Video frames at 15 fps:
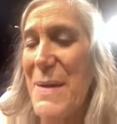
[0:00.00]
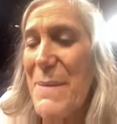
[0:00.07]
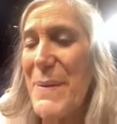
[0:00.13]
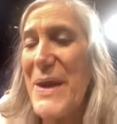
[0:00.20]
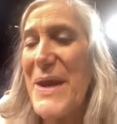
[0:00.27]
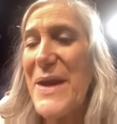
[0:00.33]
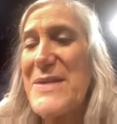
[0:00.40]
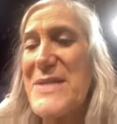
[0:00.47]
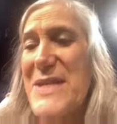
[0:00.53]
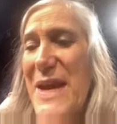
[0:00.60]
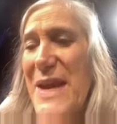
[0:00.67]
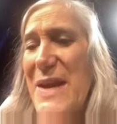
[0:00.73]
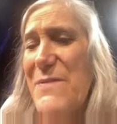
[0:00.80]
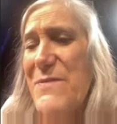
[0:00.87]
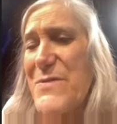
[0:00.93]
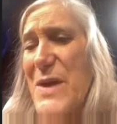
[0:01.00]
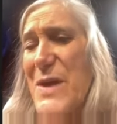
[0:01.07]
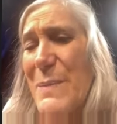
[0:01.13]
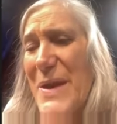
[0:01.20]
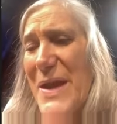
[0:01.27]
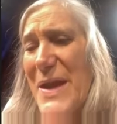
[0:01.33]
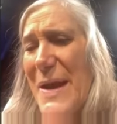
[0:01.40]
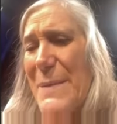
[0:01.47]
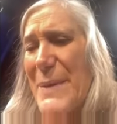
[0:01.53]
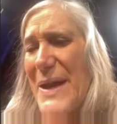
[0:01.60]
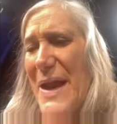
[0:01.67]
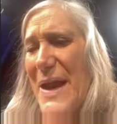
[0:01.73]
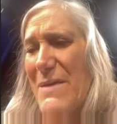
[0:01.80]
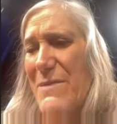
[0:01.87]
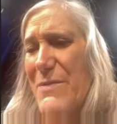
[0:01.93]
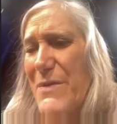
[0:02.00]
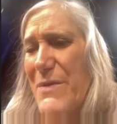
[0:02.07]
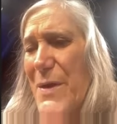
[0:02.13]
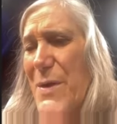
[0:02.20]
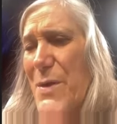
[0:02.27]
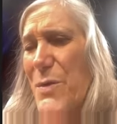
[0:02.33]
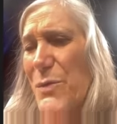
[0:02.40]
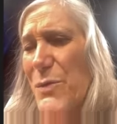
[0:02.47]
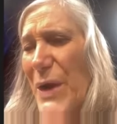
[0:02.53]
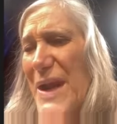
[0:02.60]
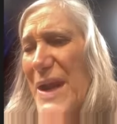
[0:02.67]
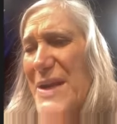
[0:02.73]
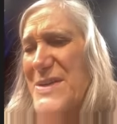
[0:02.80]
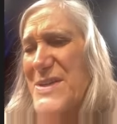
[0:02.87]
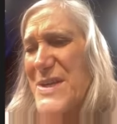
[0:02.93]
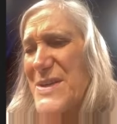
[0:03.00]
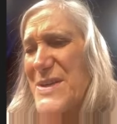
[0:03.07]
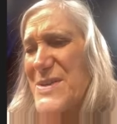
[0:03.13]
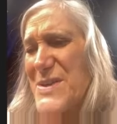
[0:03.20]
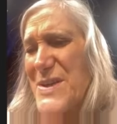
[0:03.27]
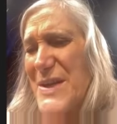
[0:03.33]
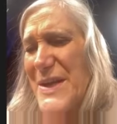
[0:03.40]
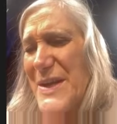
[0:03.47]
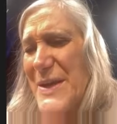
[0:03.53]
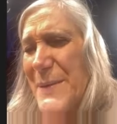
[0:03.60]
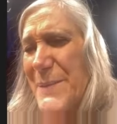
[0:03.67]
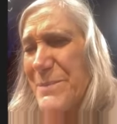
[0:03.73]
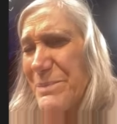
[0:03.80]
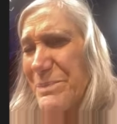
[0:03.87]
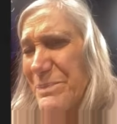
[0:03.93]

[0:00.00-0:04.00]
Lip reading: because if WMNF raises the,